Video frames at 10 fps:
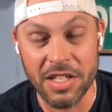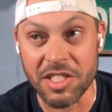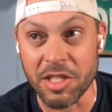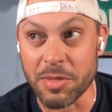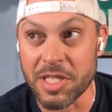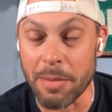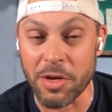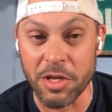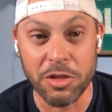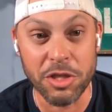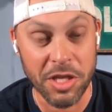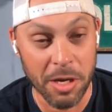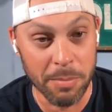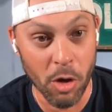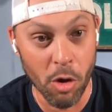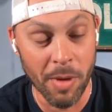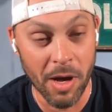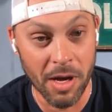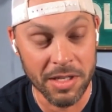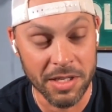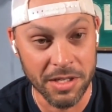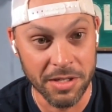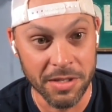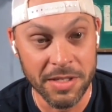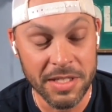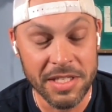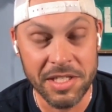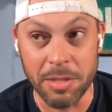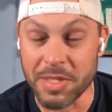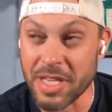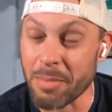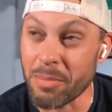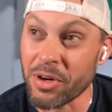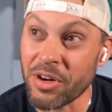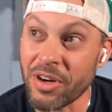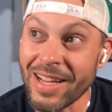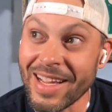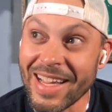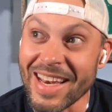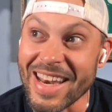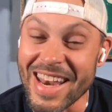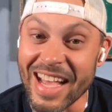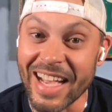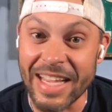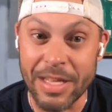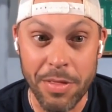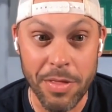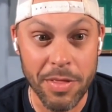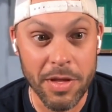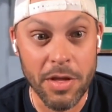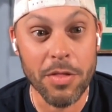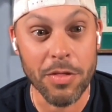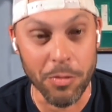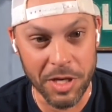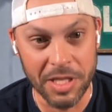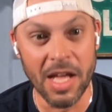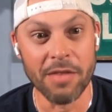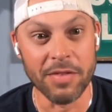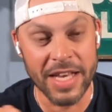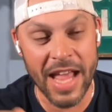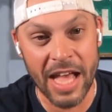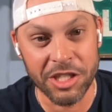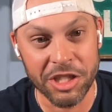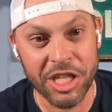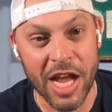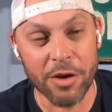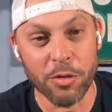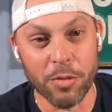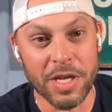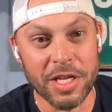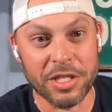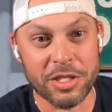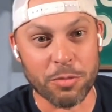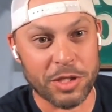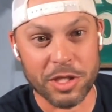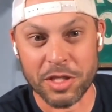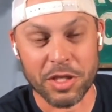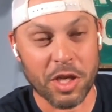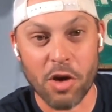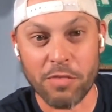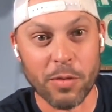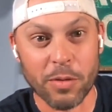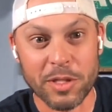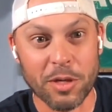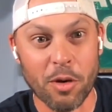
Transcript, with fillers: september you should come to omaha here september 9th 311 at Shadow Ridge, which is a golf course in